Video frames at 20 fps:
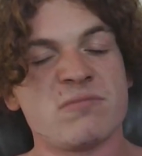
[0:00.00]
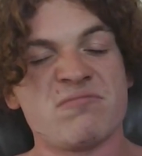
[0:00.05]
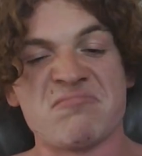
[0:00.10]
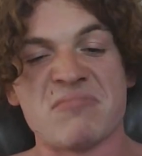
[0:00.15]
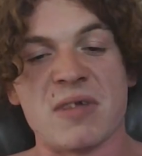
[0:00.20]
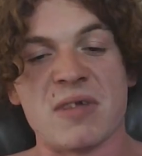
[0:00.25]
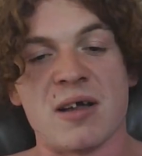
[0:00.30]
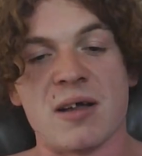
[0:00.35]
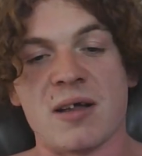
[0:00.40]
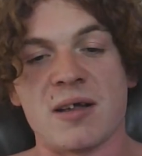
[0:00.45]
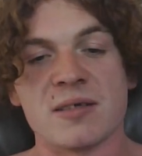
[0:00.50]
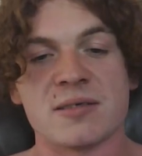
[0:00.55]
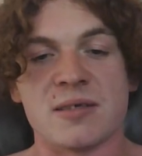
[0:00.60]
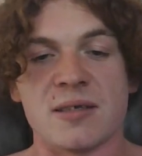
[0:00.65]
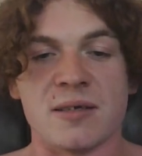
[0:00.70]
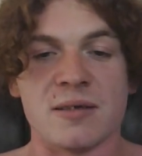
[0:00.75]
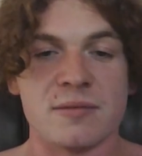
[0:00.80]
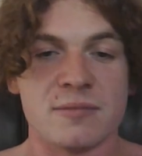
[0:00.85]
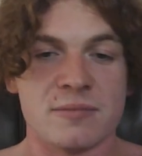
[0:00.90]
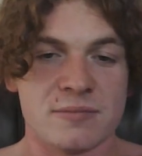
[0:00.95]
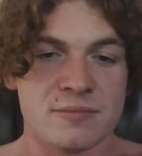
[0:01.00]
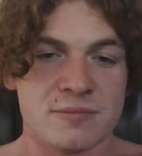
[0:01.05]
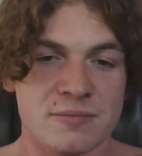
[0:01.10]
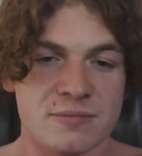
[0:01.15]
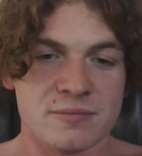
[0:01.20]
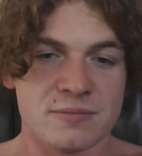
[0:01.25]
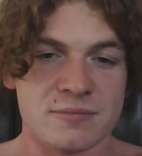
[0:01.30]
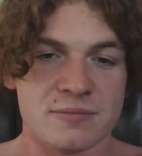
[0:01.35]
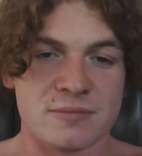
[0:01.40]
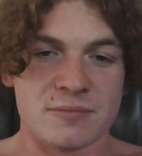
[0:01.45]
No, that's it.
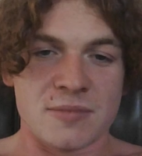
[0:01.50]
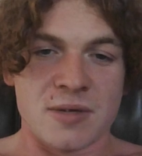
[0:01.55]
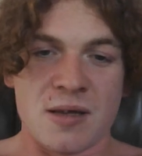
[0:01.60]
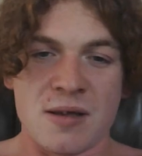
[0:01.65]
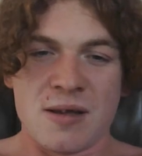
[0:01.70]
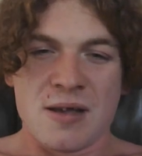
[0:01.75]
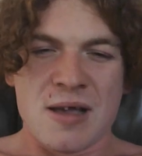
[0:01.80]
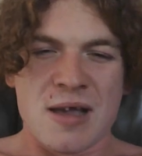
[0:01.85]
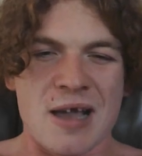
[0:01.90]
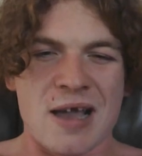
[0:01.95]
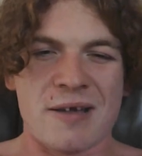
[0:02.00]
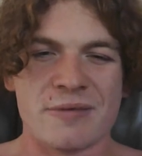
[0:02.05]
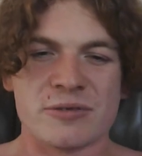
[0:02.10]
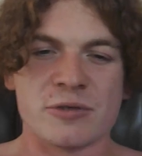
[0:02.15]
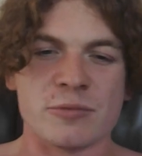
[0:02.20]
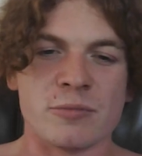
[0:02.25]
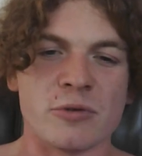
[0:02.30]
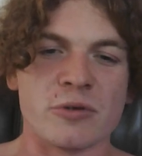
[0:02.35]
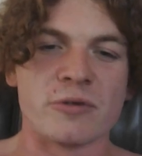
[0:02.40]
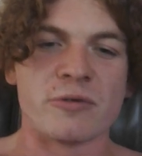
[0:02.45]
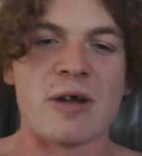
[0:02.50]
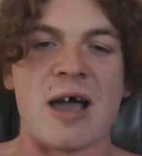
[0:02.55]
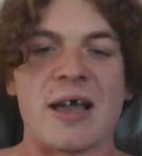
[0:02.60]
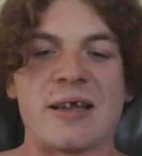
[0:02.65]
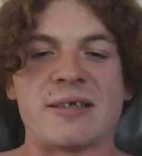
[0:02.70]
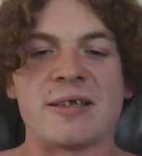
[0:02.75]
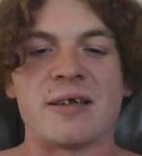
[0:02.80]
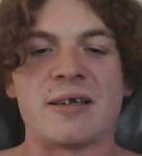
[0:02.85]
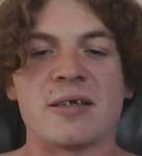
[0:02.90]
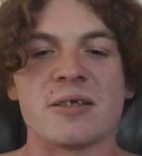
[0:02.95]
I have some other
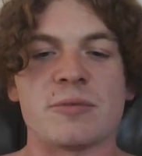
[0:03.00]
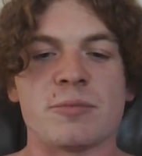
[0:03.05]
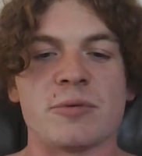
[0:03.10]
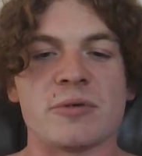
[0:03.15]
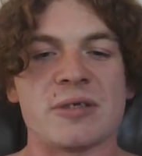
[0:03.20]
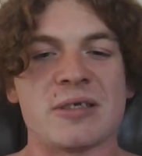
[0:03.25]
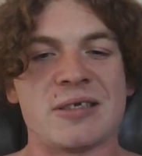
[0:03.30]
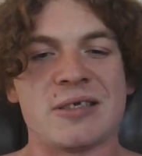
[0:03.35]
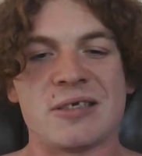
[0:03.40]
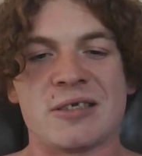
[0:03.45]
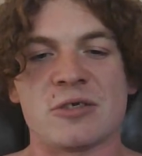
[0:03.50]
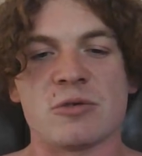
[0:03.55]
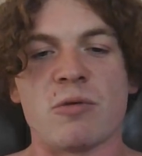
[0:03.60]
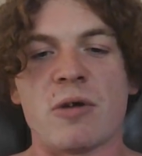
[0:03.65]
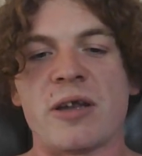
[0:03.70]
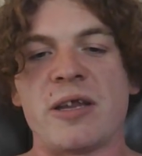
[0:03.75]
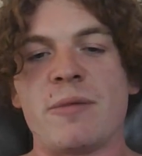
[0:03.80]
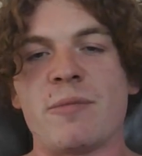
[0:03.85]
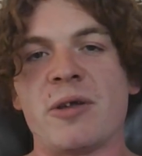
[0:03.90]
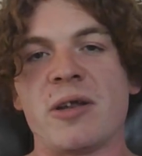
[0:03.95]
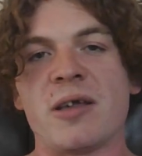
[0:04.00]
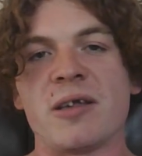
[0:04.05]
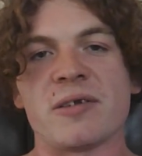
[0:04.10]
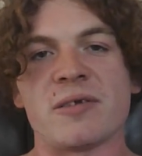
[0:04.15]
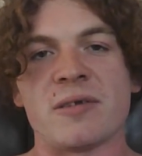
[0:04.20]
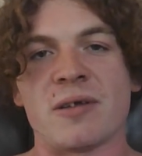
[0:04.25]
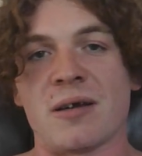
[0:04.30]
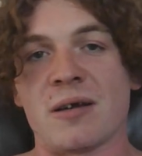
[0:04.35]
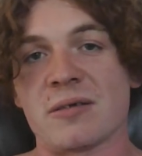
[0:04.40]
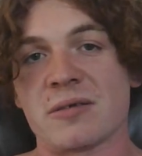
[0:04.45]
ideas, but this is 20 minutes
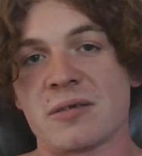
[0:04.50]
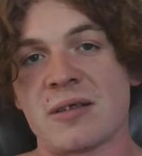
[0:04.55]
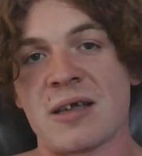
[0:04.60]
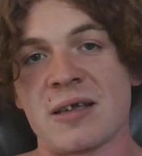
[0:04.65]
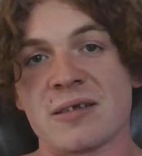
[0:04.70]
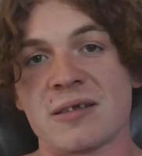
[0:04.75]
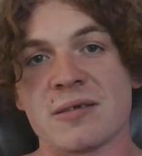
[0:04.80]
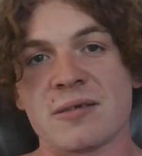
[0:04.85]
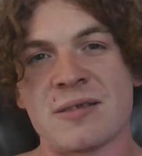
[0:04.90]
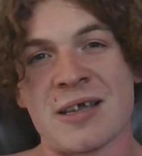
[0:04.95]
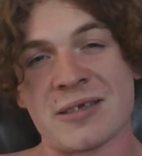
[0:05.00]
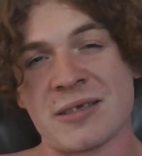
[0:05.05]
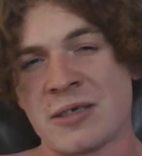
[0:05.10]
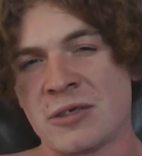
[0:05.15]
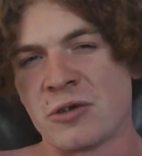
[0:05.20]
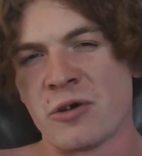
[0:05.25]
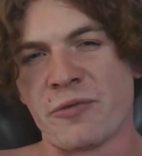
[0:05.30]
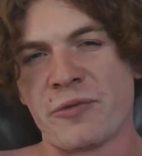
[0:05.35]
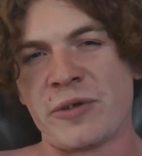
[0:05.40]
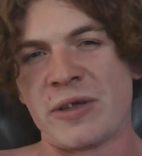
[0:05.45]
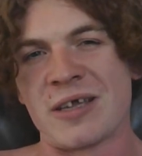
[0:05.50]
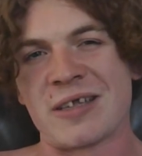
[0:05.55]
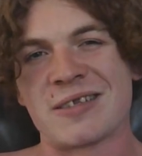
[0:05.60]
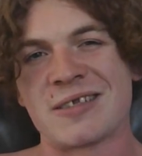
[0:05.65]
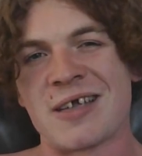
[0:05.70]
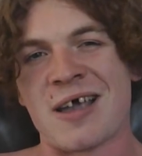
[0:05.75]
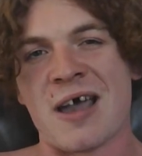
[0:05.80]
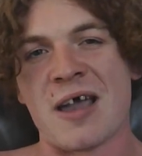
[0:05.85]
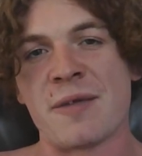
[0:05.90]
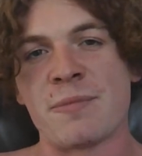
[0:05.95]
now, so that's enough of your
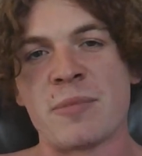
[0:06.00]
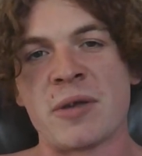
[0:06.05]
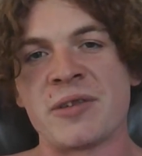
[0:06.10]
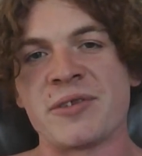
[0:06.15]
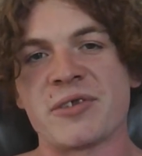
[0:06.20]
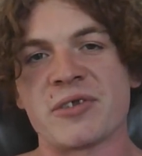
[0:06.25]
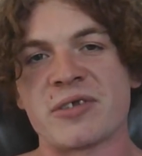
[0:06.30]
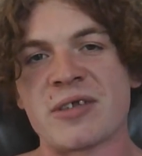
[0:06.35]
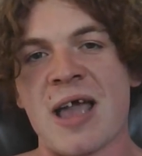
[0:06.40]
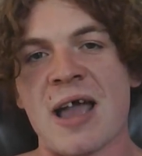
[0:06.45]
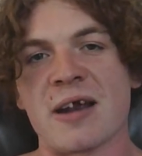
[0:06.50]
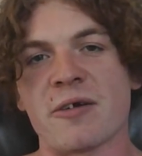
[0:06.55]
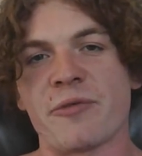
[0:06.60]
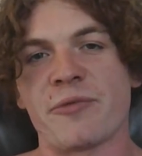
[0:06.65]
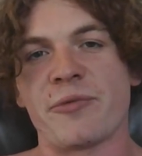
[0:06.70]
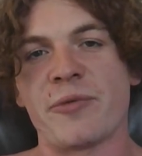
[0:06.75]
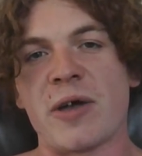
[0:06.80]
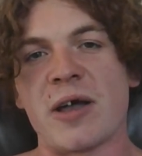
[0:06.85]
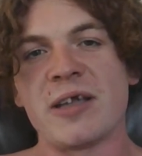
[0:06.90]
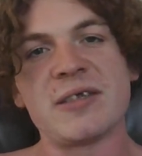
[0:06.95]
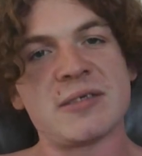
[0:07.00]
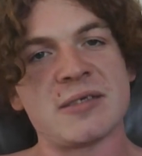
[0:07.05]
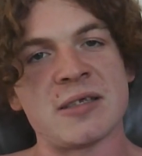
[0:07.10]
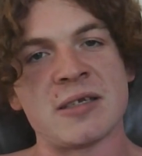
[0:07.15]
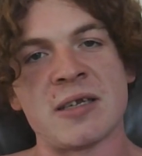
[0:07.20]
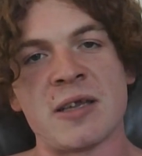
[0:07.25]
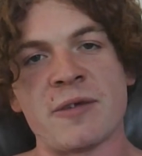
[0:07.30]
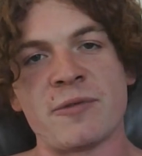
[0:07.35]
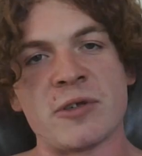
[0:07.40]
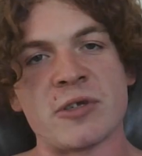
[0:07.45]
time being sacrificed.
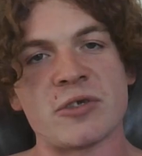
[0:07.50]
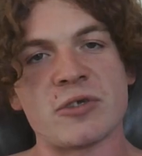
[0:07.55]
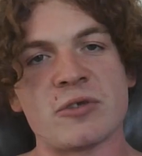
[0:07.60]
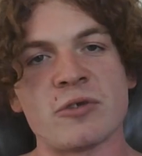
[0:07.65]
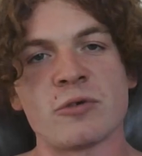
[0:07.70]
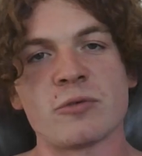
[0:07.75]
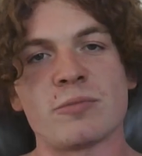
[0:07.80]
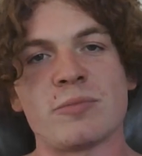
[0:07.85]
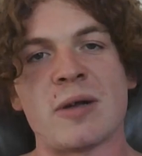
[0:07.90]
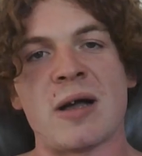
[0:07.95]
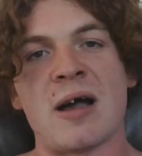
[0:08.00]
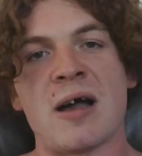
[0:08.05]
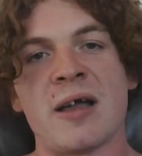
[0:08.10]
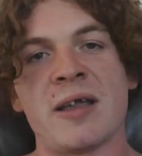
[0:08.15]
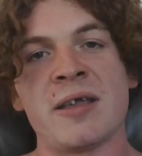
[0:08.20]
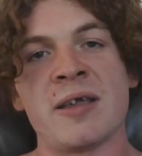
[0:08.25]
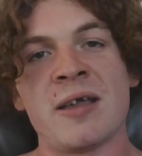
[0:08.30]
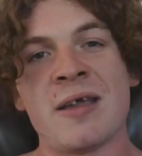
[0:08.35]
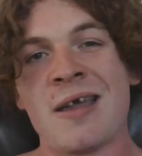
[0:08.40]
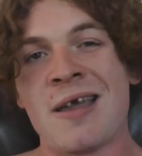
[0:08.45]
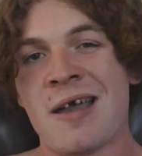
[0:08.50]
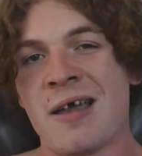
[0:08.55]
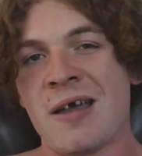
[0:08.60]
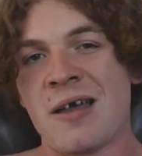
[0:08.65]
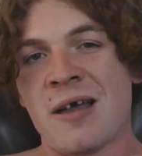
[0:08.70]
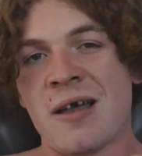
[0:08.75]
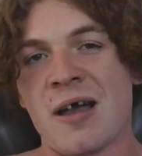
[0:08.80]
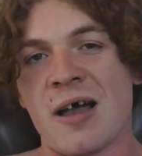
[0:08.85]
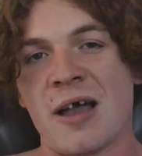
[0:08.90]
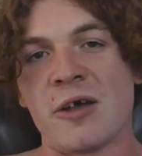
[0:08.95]
And if you're stuck by,
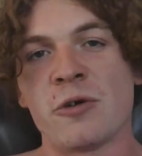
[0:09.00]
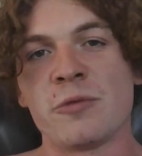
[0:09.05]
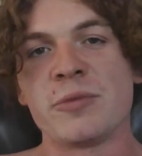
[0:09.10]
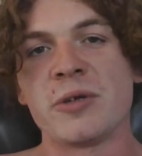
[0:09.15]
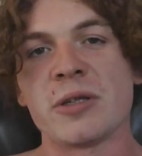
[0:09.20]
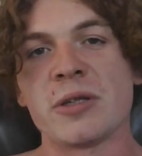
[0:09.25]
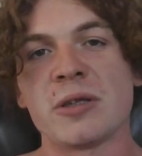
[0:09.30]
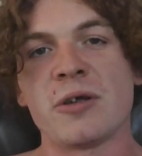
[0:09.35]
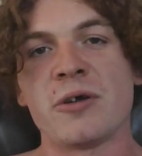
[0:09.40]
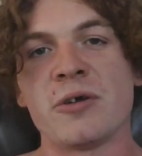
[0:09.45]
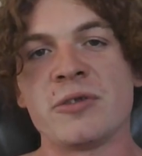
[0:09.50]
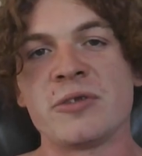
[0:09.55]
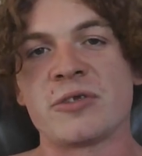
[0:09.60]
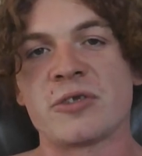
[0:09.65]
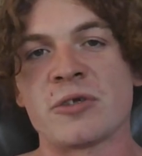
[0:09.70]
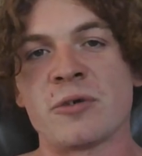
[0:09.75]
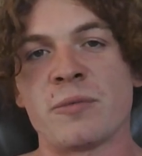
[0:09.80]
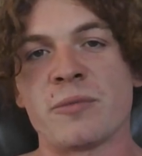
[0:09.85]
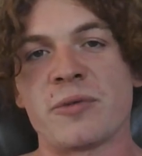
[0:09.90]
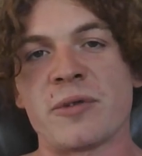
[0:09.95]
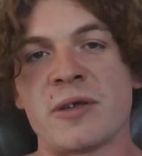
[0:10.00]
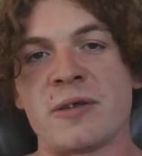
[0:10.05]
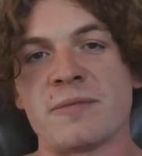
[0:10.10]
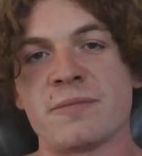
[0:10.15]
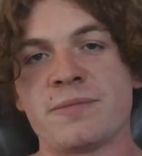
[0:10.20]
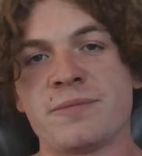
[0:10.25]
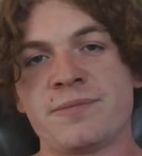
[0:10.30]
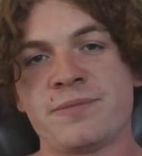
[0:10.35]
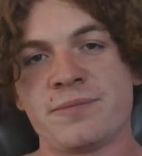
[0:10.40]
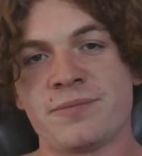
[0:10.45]
I hope you learned something.
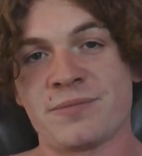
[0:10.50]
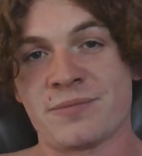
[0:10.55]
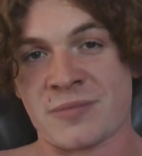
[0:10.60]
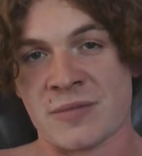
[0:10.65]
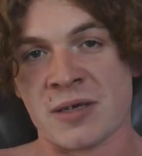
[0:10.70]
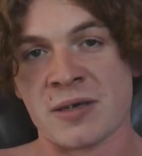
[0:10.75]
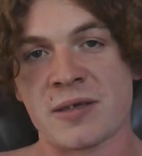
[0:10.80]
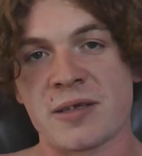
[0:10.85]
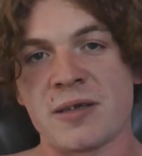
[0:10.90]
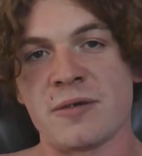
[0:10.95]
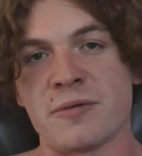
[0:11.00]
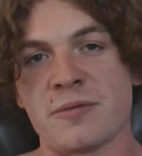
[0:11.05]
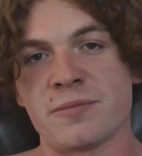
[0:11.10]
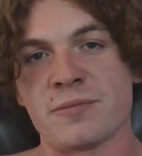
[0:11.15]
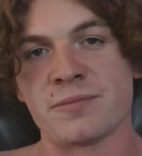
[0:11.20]
Thank you.